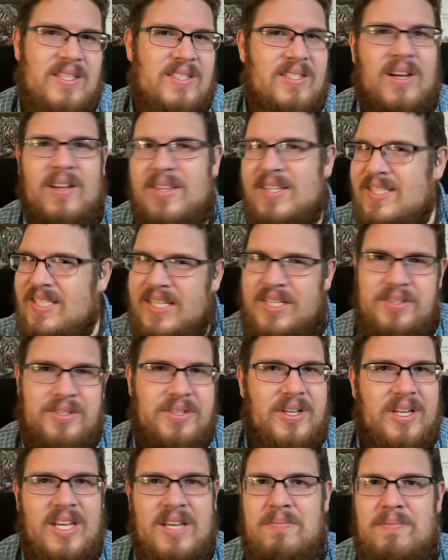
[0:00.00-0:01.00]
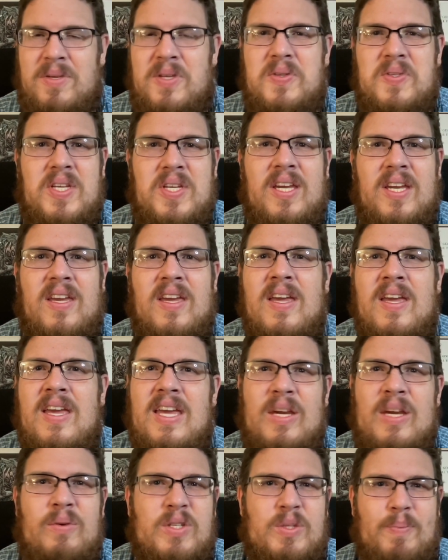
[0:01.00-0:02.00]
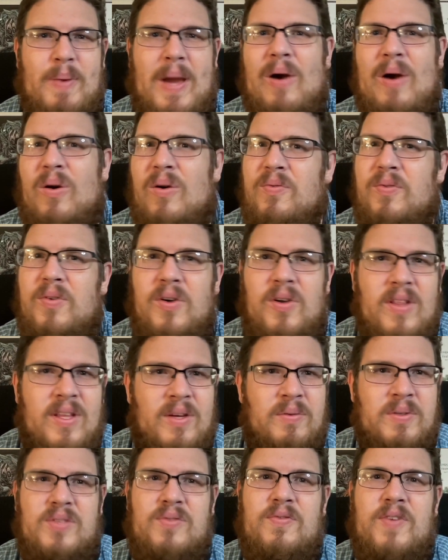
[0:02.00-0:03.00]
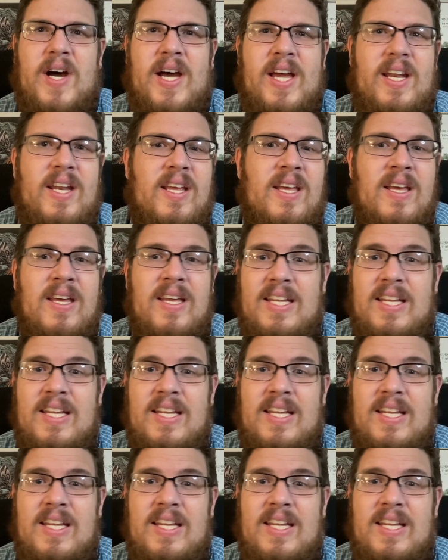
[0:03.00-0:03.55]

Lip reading: All this intricate music. It was powerful. It was fun.